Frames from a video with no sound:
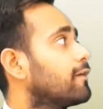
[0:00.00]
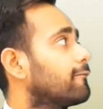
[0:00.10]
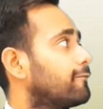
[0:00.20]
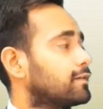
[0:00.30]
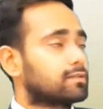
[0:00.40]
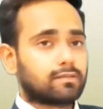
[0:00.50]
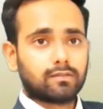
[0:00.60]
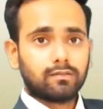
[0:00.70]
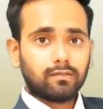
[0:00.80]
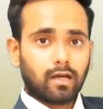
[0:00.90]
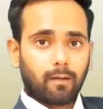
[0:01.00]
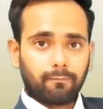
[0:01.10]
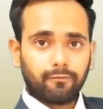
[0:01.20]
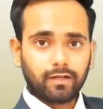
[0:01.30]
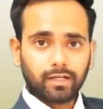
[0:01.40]
First,
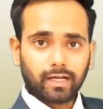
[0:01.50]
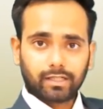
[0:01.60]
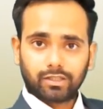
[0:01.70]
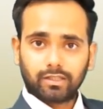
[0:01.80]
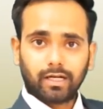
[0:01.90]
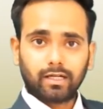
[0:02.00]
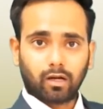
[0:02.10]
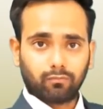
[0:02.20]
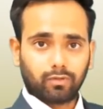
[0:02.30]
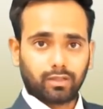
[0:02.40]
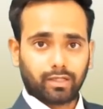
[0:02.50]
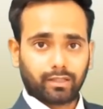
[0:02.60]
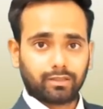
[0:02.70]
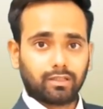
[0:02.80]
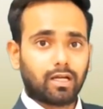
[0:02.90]
upward direction and downward direction.